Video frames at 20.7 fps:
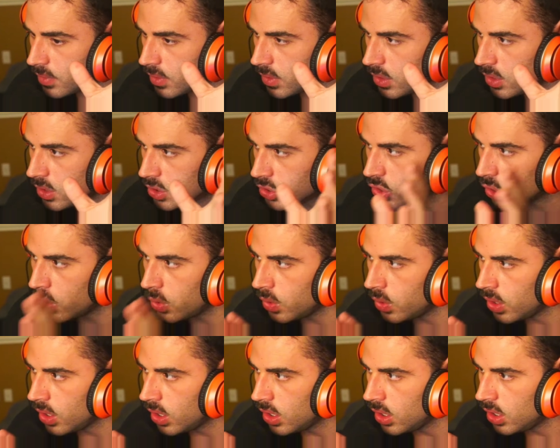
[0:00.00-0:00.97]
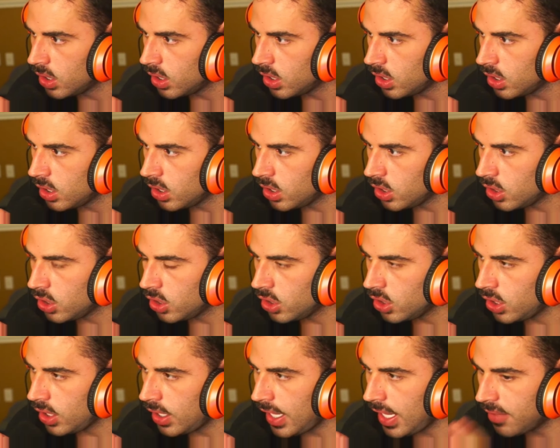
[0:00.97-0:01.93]
So
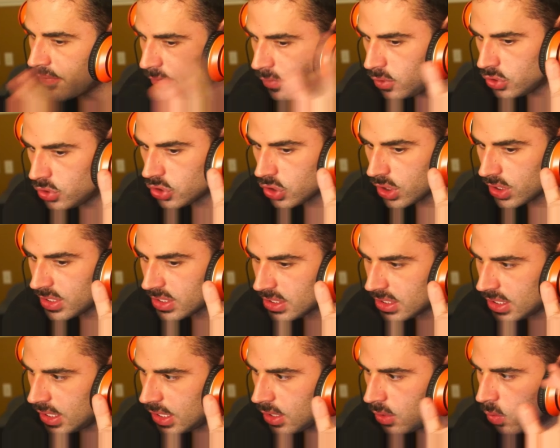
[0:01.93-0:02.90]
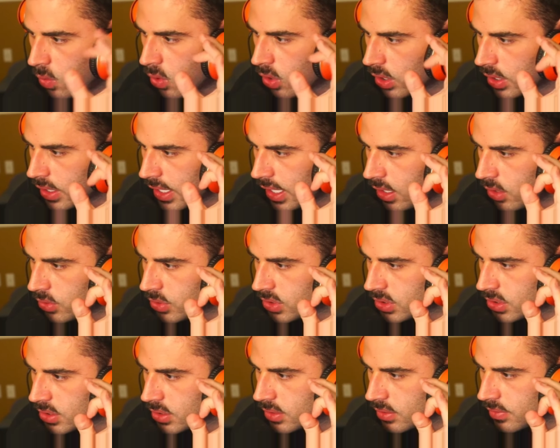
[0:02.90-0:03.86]
if you start seeing
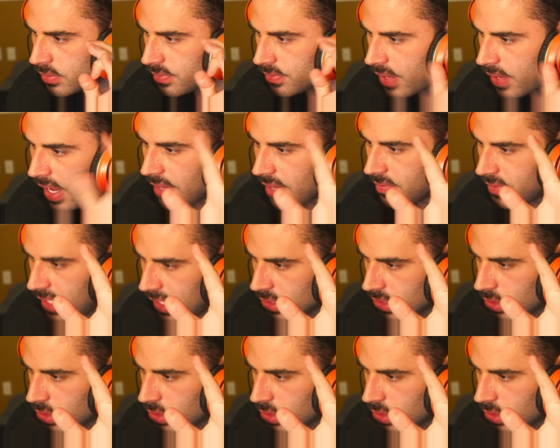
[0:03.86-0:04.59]
workouts five days a